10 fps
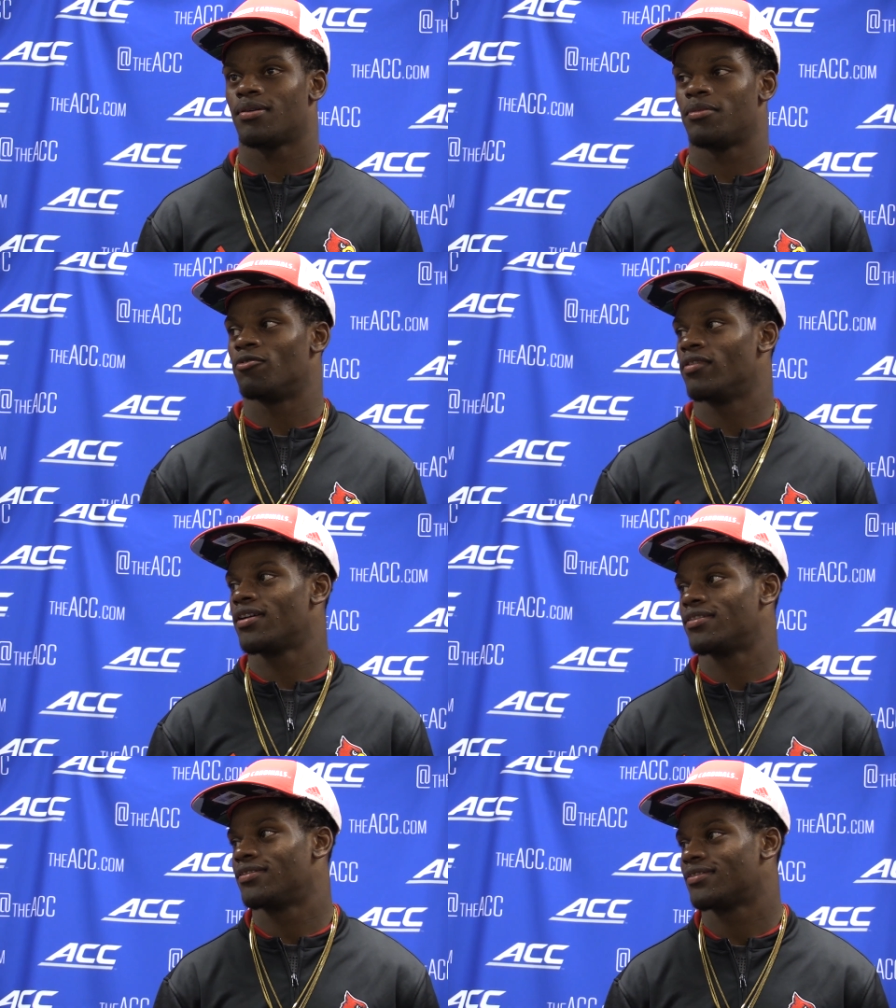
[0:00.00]
The
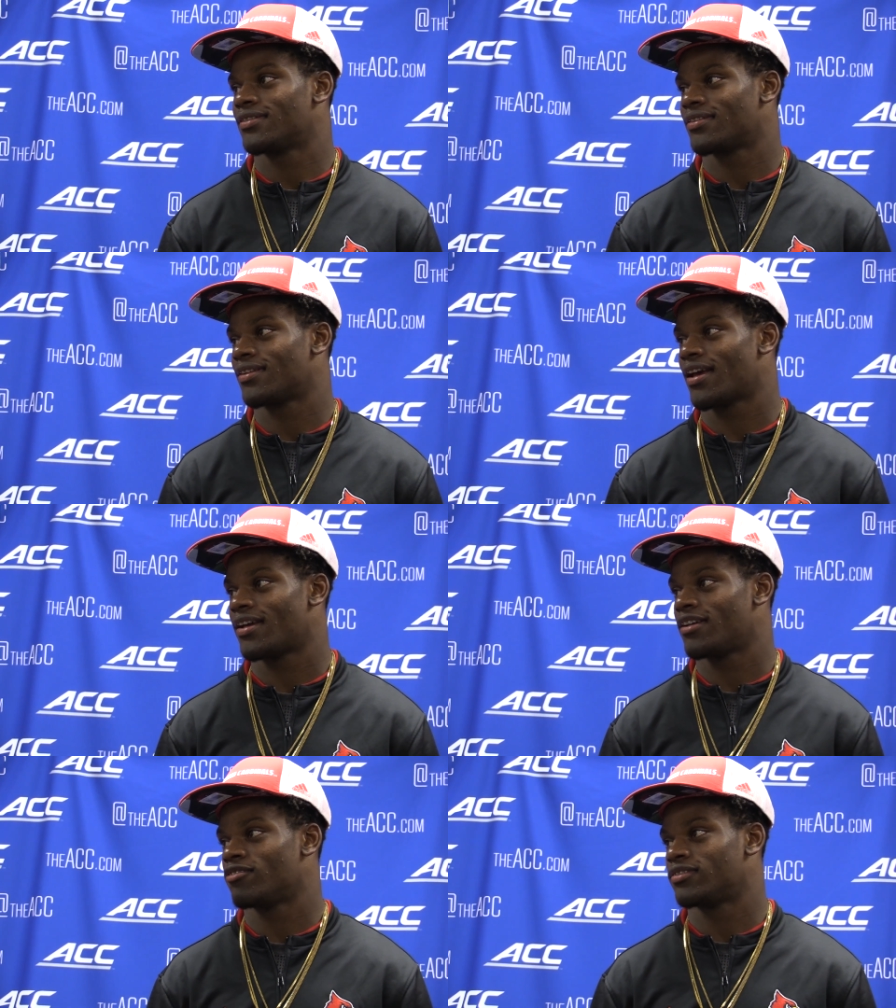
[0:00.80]
weather. Like,
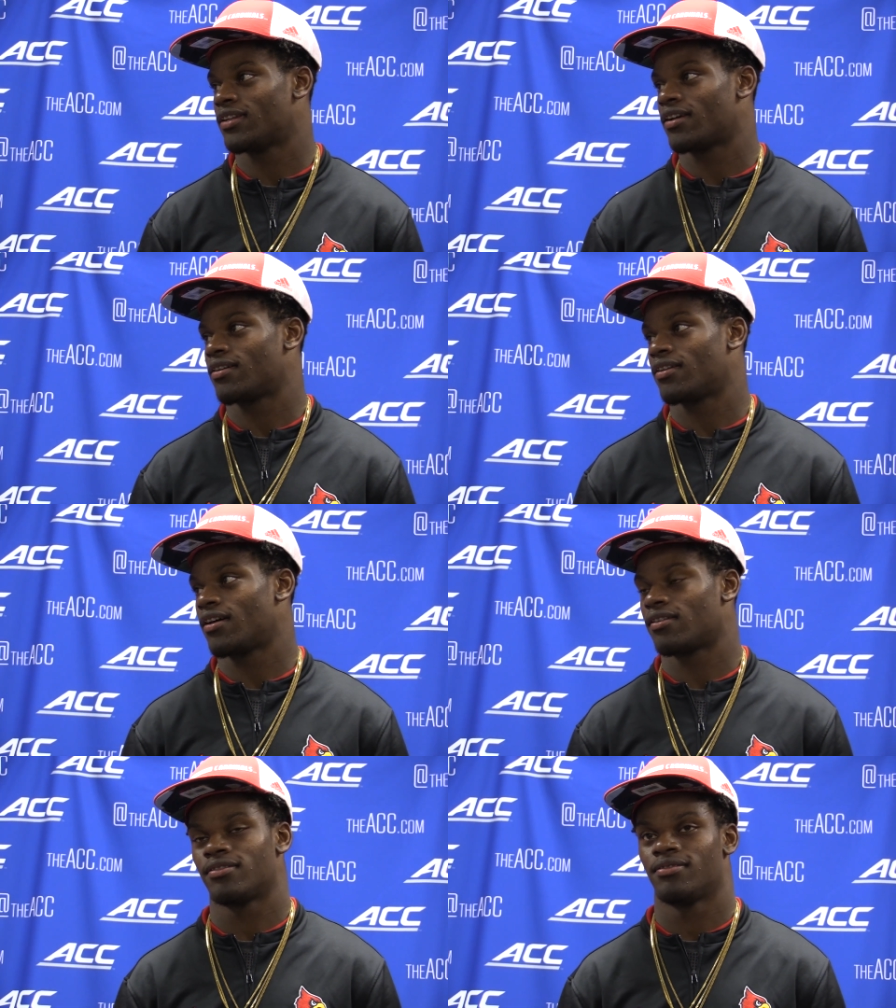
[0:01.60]
it was like a
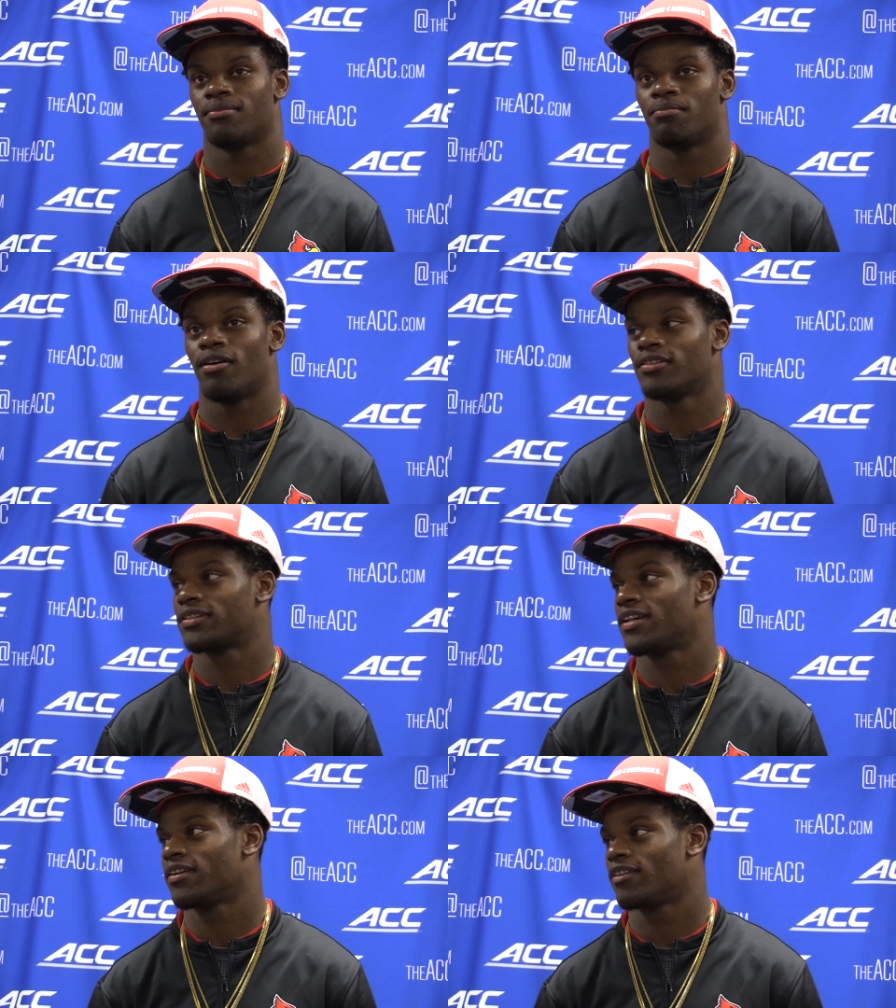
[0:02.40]
lot of ball
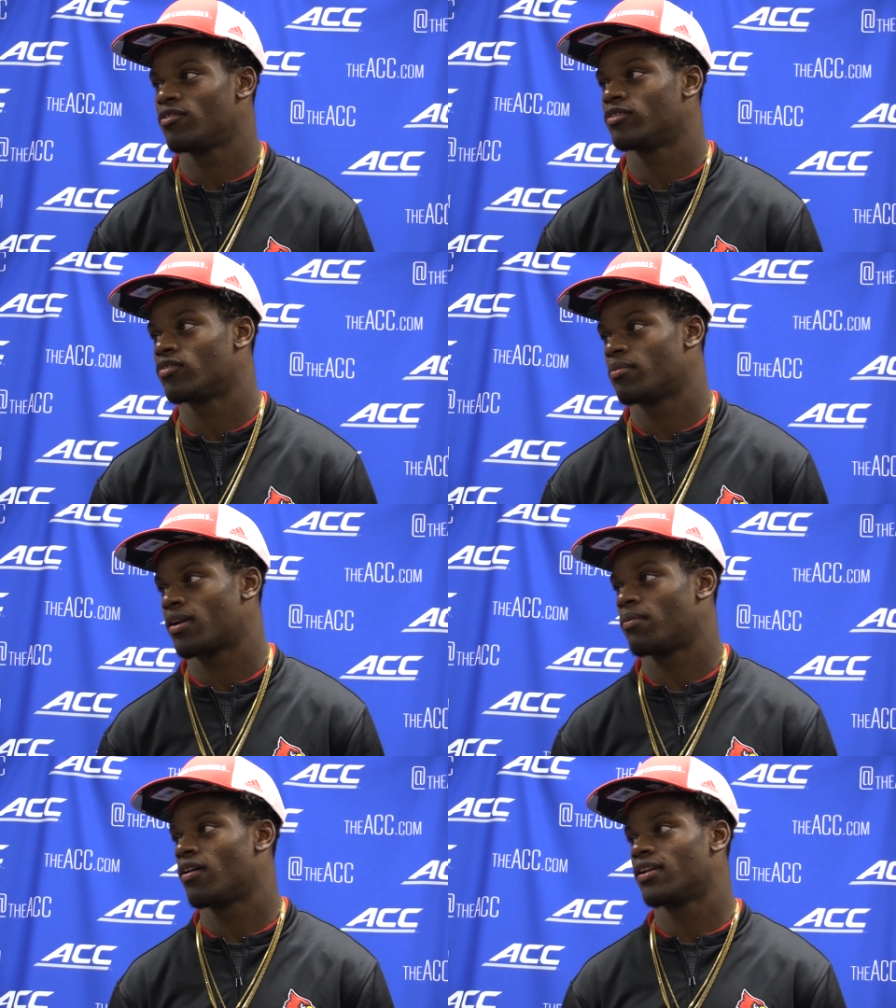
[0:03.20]
security, and we was running about
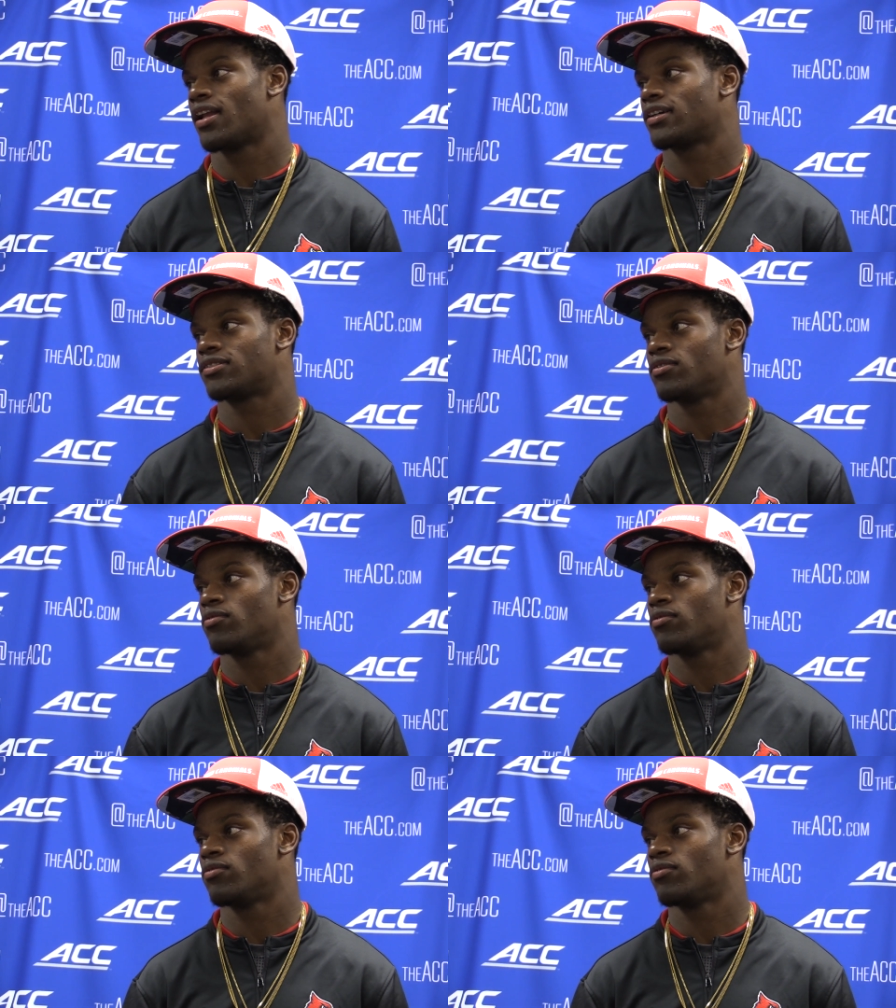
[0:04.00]
the ball a lot, so we